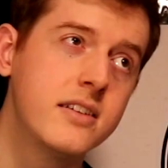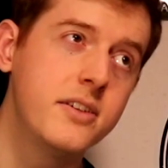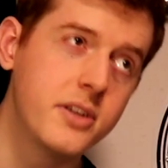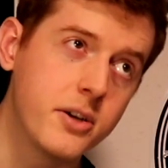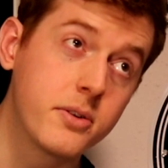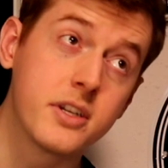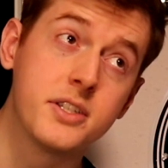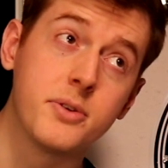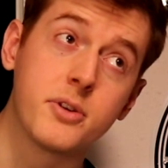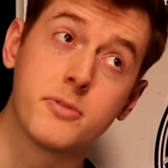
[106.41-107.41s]
You know,
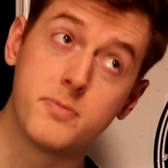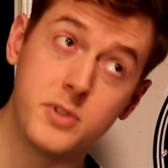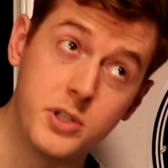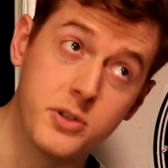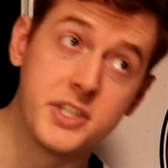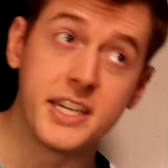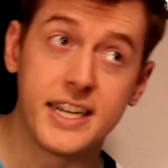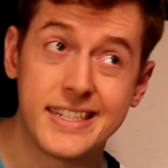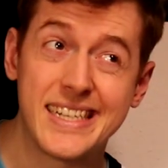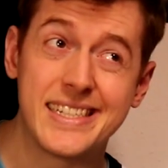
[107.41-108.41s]
because you were using
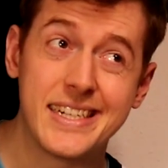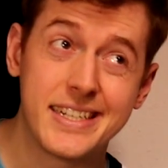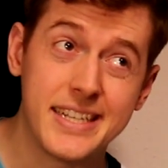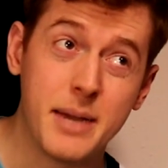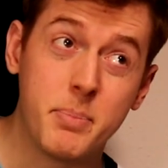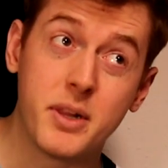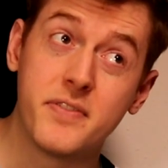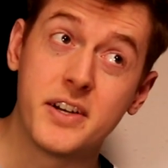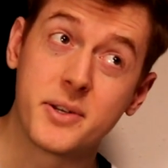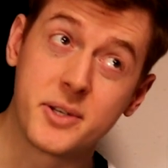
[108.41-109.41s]
us as an example
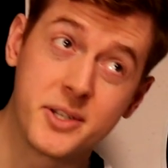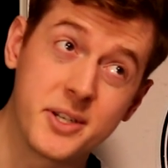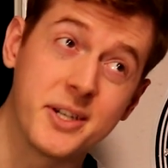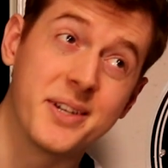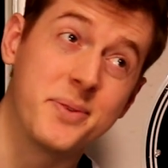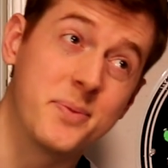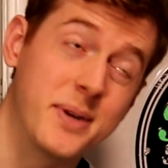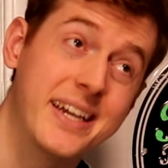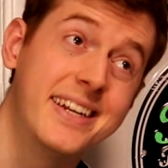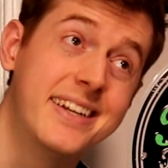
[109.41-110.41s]
of a good
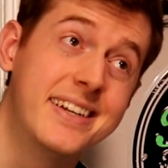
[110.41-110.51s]
win?